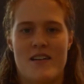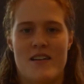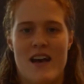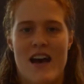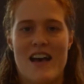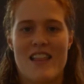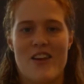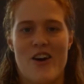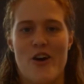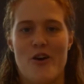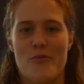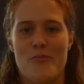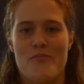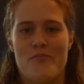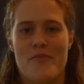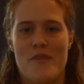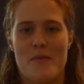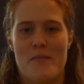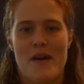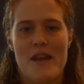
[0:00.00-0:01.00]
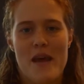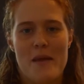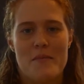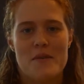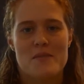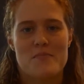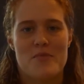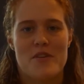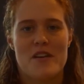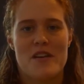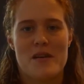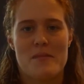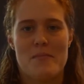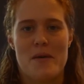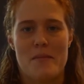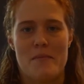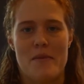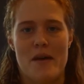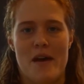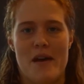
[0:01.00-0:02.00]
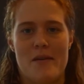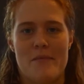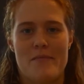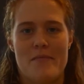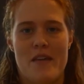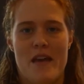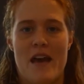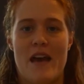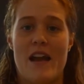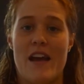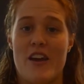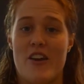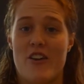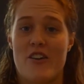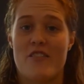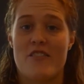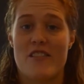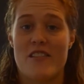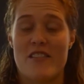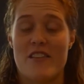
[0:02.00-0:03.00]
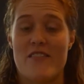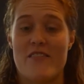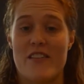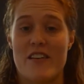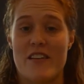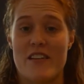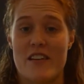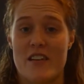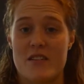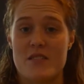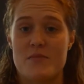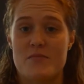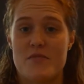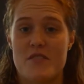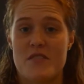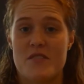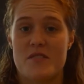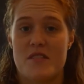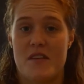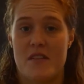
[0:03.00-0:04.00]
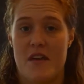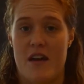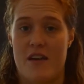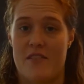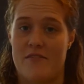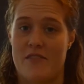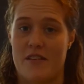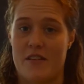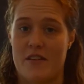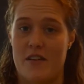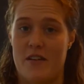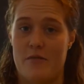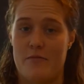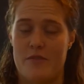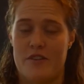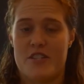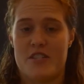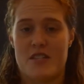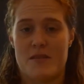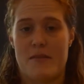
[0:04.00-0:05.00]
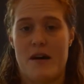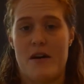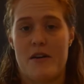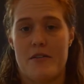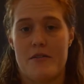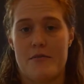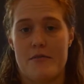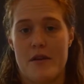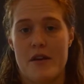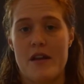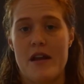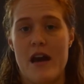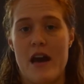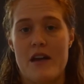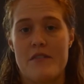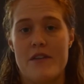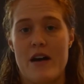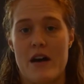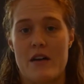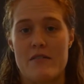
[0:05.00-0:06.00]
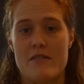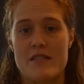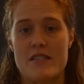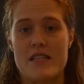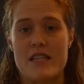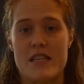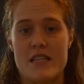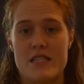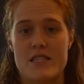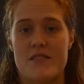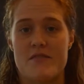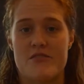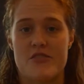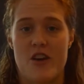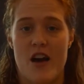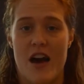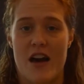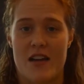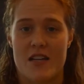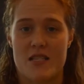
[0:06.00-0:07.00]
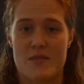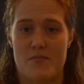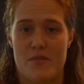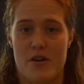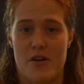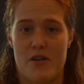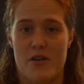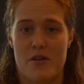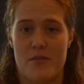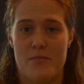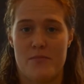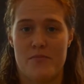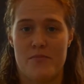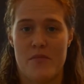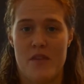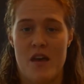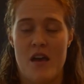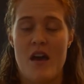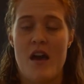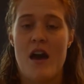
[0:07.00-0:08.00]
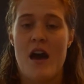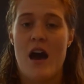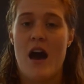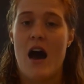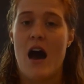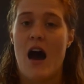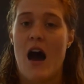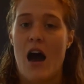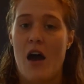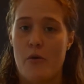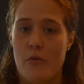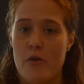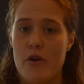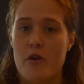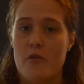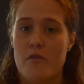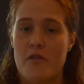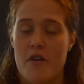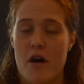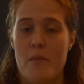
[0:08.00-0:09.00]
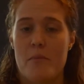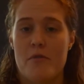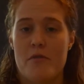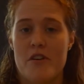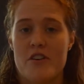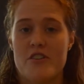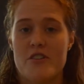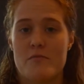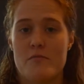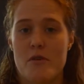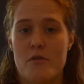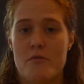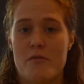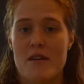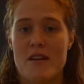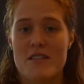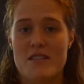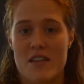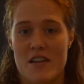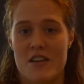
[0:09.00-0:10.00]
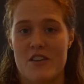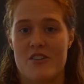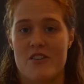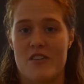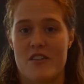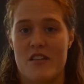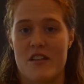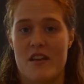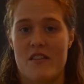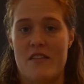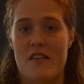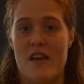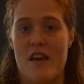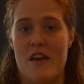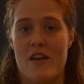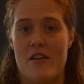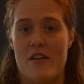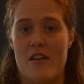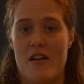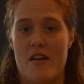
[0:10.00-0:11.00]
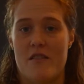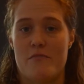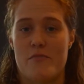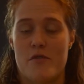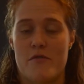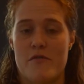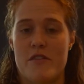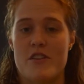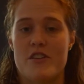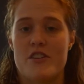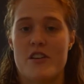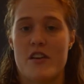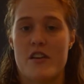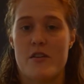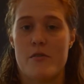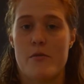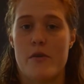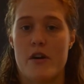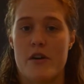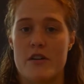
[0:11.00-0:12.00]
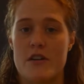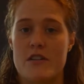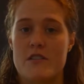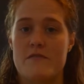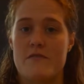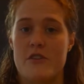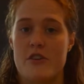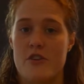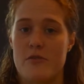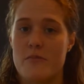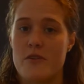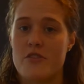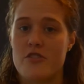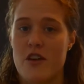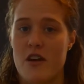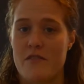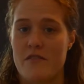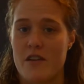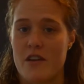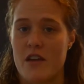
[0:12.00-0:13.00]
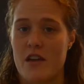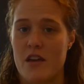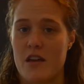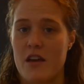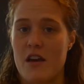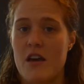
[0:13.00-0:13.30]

Hello, my name is Brittany Bimbe, and I currently live in Nelspruit, South Africa, which is about 3.5 hours east of Johannesburg. I work with Operation Mobilization in the area of prevention and awareness for human trafficking